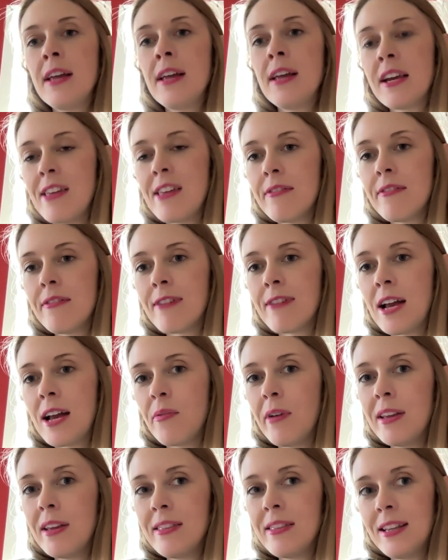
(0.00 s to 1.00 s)
like if they've read
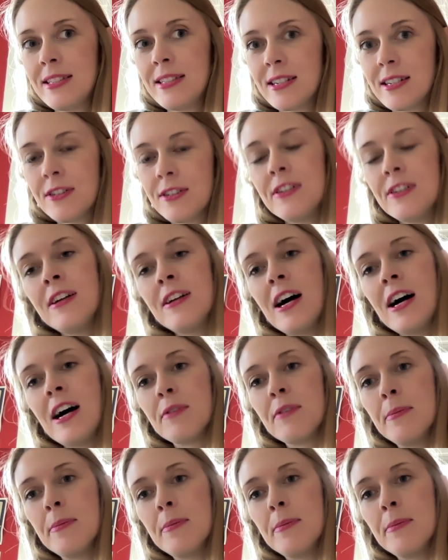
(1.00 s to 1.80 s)
one listicle on